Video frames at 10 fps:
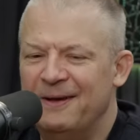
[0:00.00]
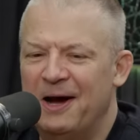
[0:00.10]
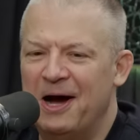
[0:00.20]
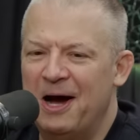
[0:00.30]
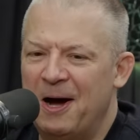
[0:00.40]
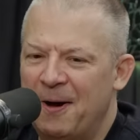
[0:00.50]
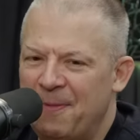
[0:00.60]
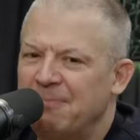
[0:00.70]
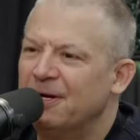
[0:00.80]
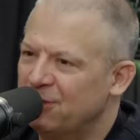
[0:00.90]

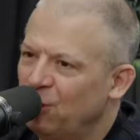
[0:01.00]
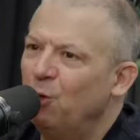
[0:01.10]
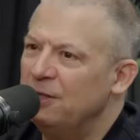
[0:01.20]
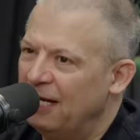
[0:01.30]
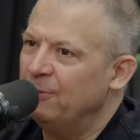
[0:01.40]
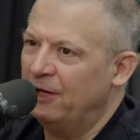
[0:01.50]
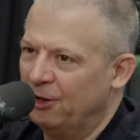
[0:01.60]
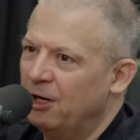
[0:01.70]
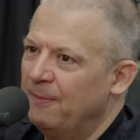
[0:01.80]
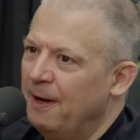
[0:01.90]
Um, I'm like an old lady. You
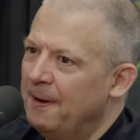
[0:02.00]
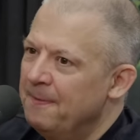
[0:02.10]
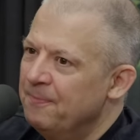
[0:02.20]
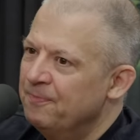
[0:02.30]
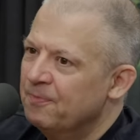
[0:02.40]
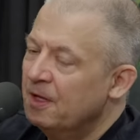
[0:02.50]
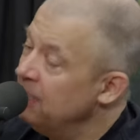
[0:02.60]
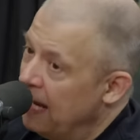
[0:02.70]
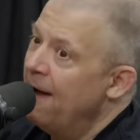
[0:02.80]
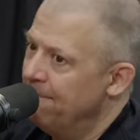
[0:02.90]
have a skin routine?
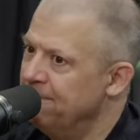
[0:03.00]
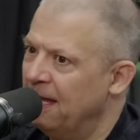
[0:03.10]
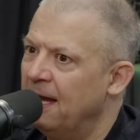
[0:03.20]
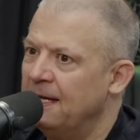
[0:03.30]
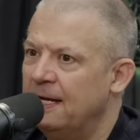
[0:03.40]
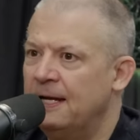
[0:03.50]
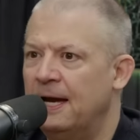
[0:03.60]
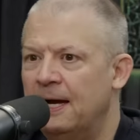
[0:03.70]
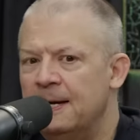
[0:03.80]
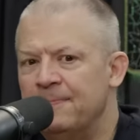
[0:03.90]
Yeah. Do yeah, you yeah,
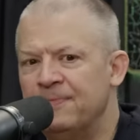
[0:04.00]
really?